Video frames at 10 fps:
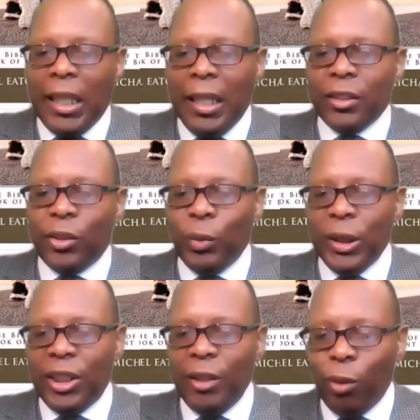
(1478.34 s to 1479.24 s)
and to
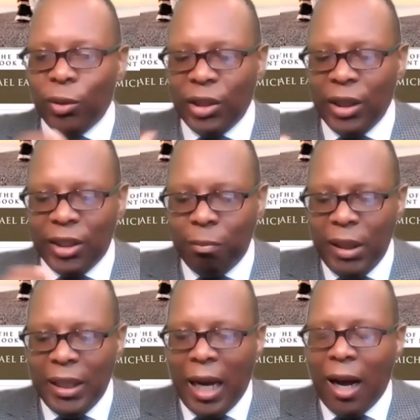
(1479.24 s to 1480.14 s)
which he wants us to
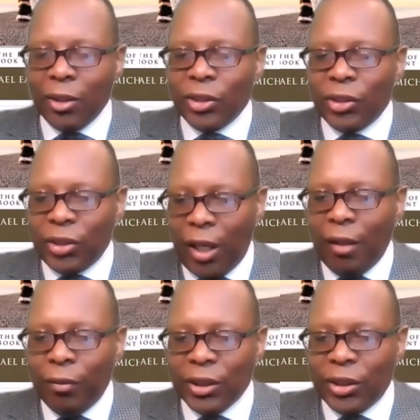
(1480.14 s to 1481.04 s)
be our
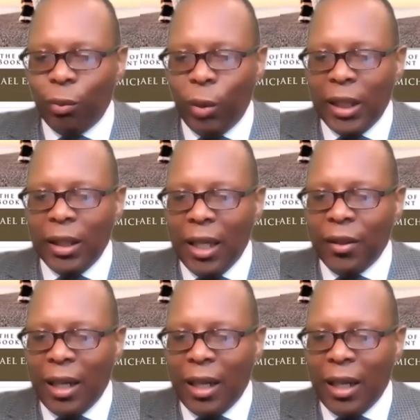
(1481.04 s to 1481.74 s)
servants to one another.